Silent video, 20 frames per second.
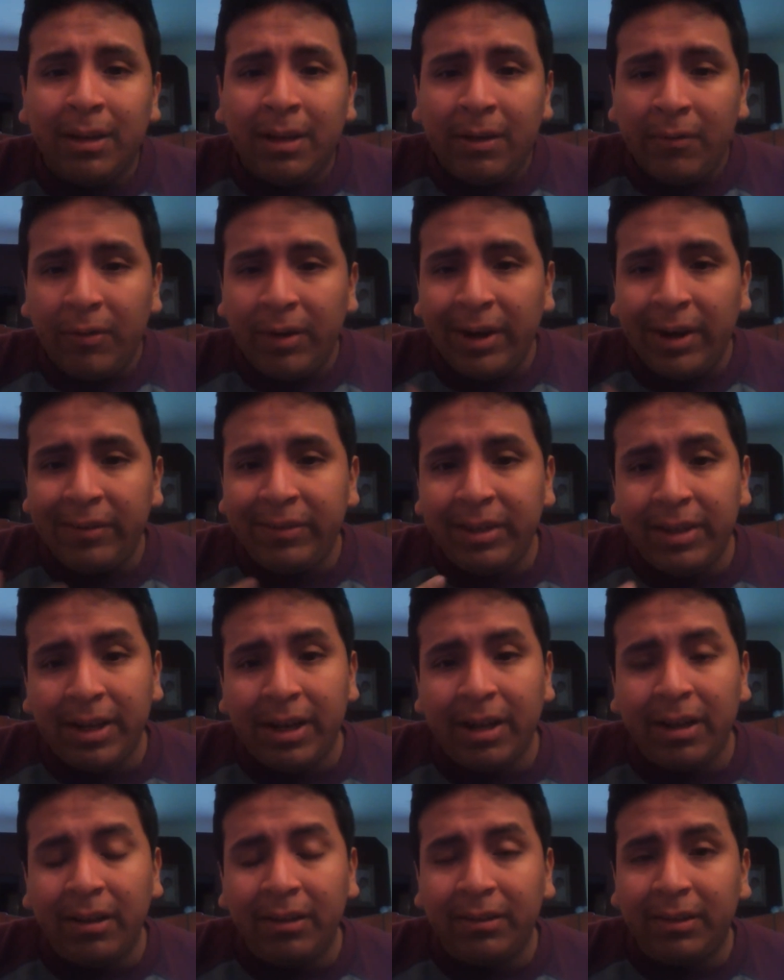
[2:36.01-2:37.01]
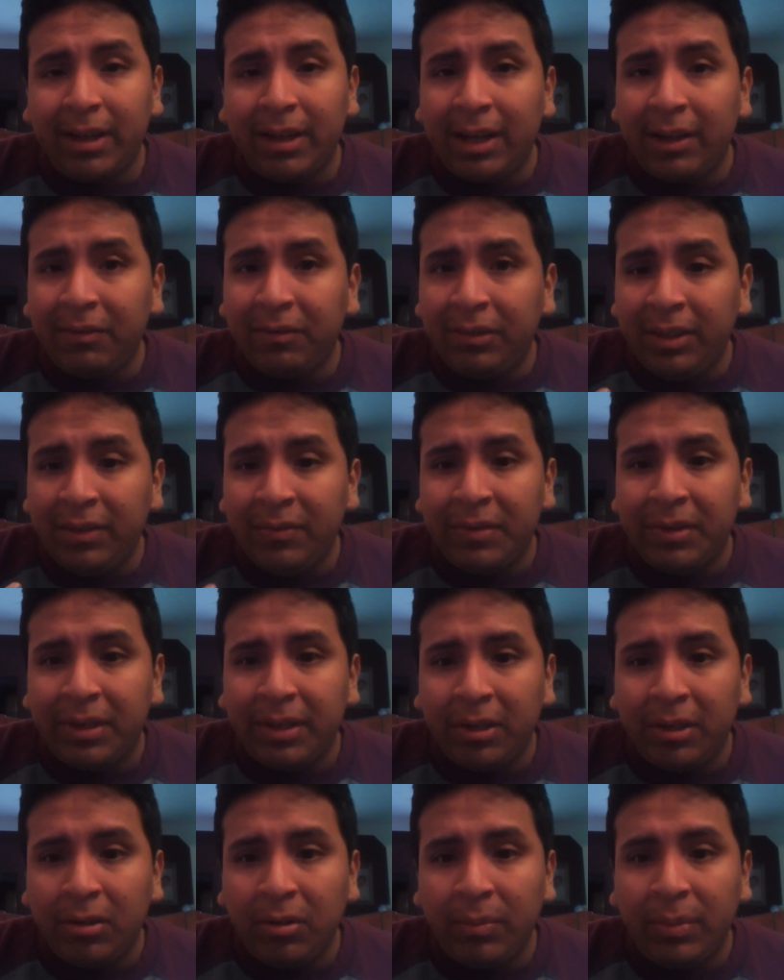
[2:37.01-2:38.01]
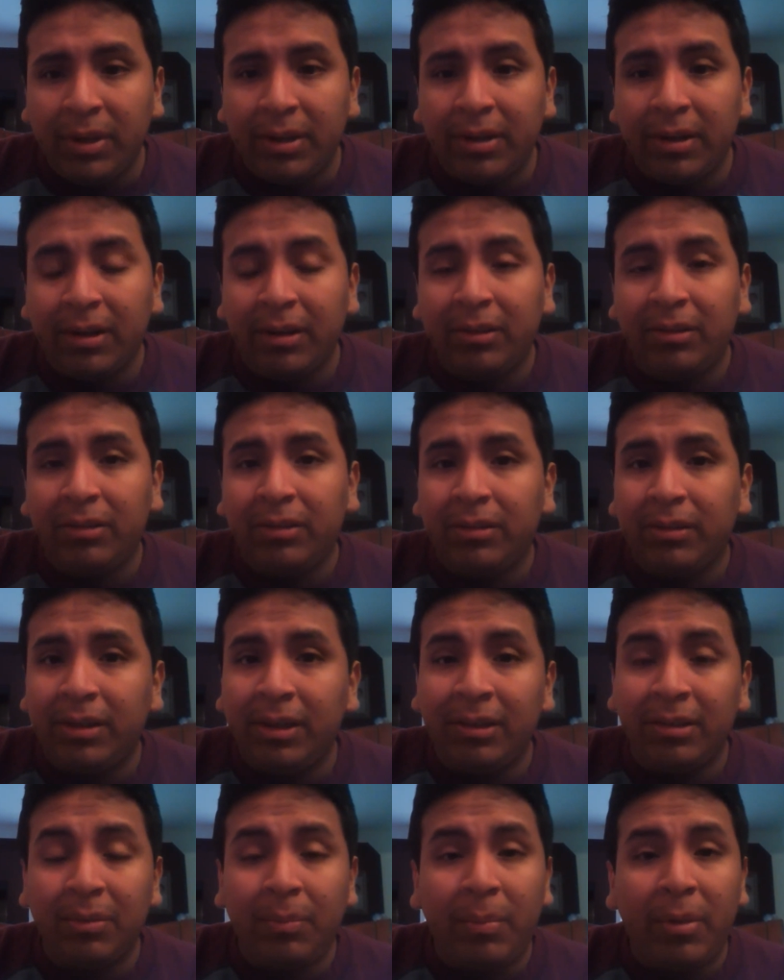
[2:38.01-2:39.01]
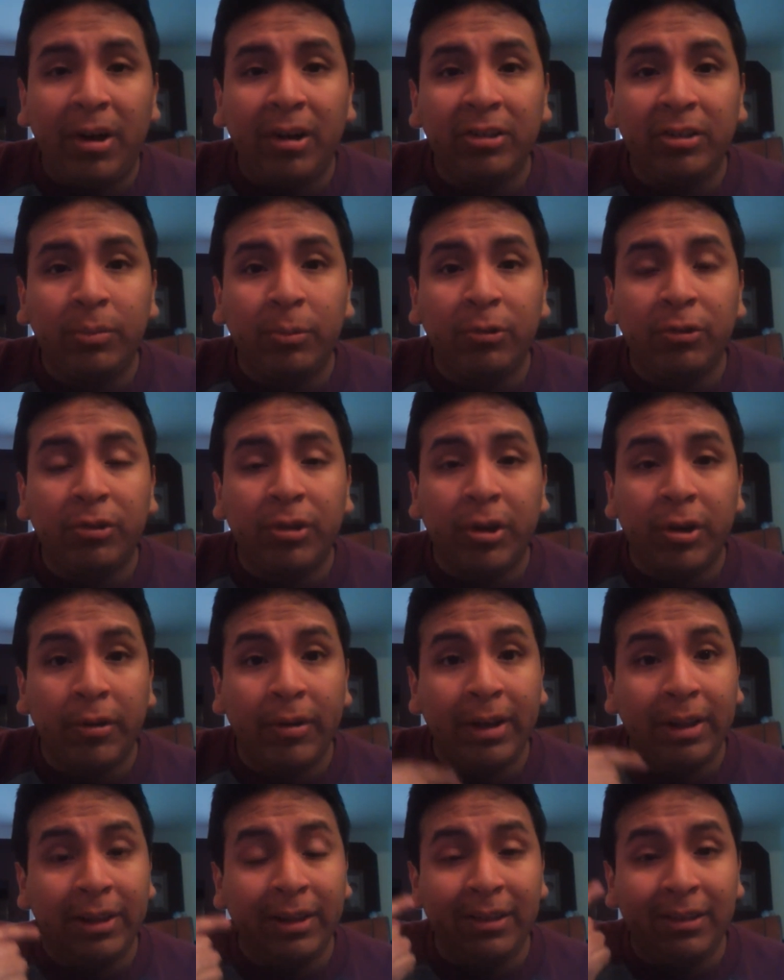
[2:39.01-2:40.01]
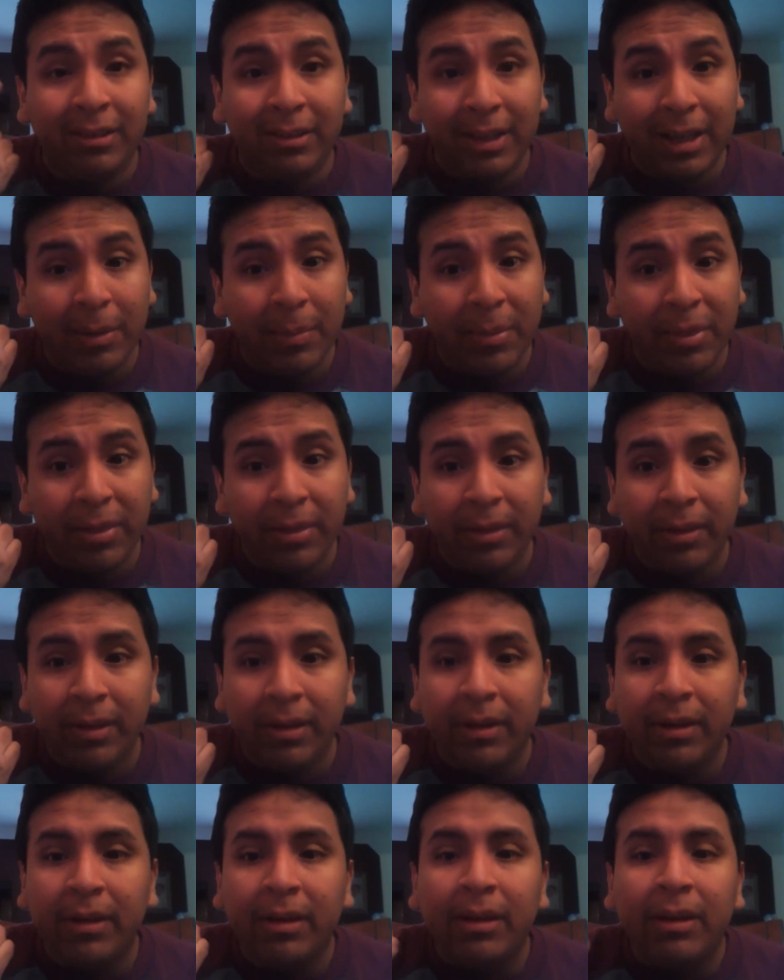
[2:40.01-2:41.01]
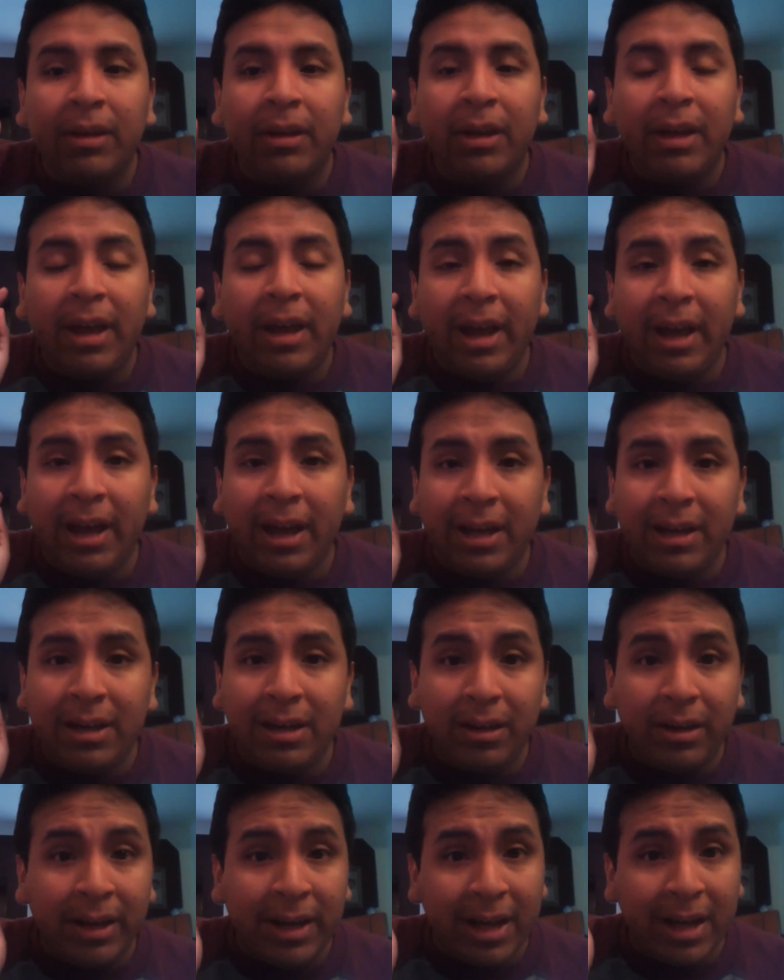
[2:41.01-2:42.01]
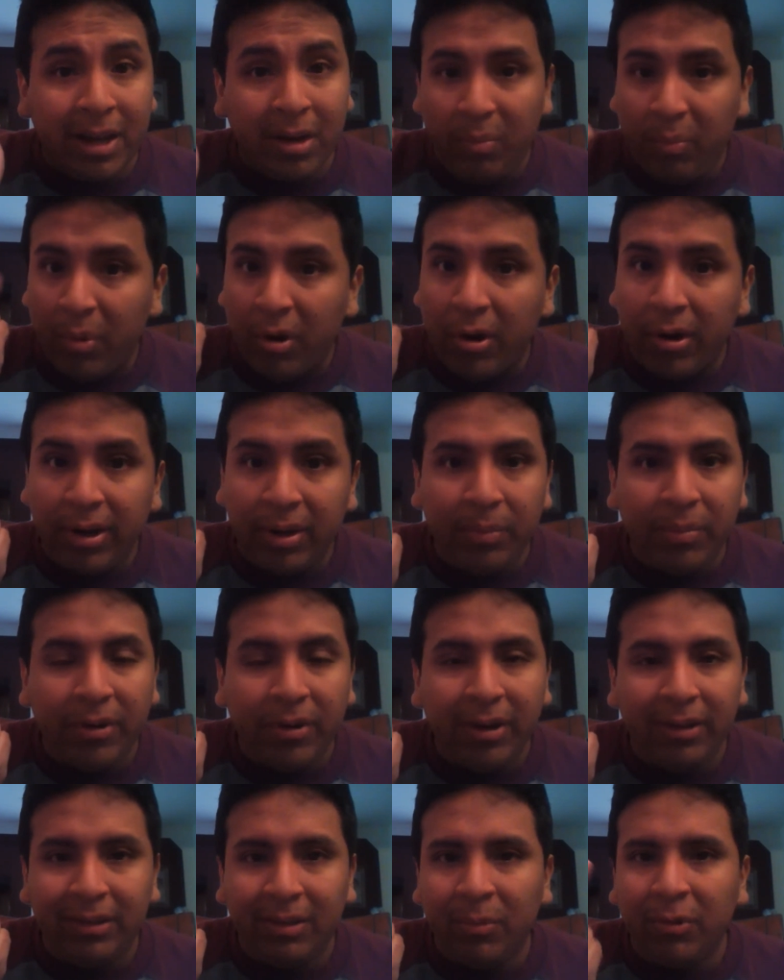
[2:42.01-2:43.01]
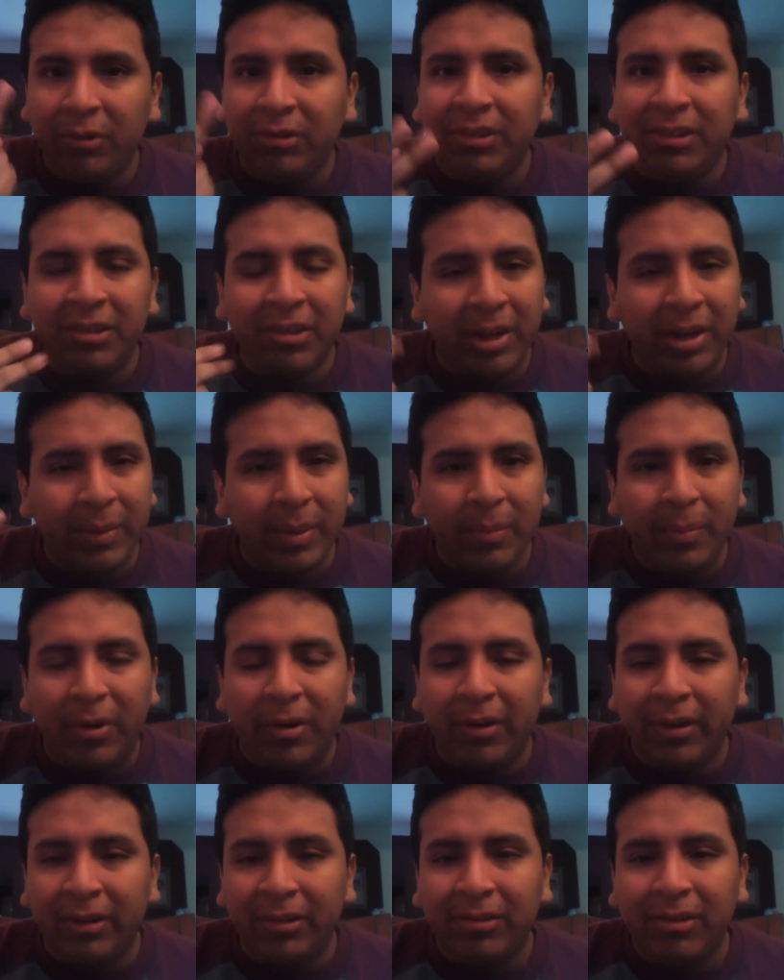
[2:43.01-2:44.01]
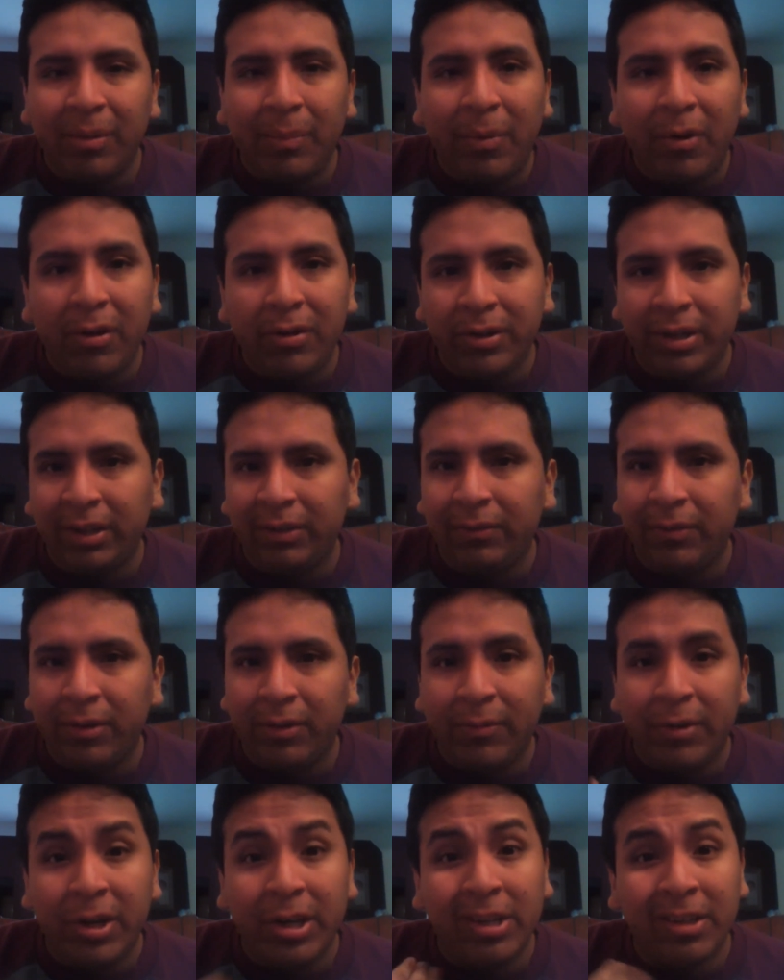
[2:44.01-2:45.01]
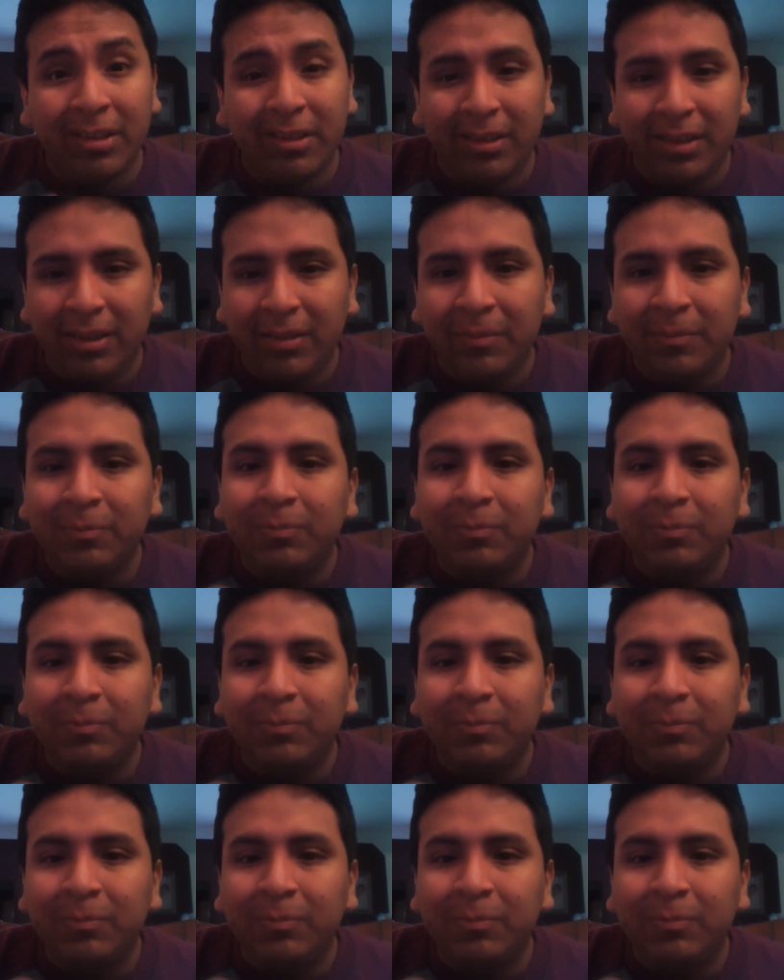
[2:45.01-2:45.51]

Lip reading: For FC Dallas, I have Stephen Keel because he's a possible starter, at least depth, and again, bargain pricing. Most of these are going to be bargains, so I apologize for the redundancy.